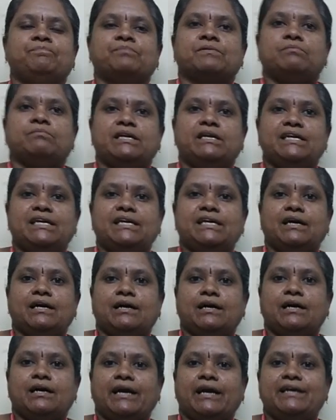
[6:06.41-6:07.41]
Many
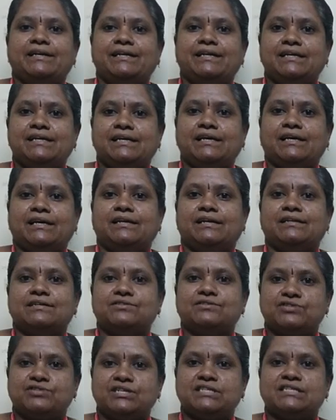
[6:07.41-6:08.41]
IT
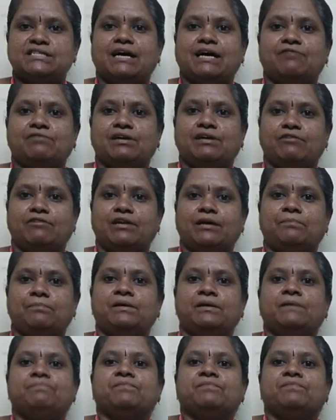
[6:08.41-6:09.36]
industries have developed.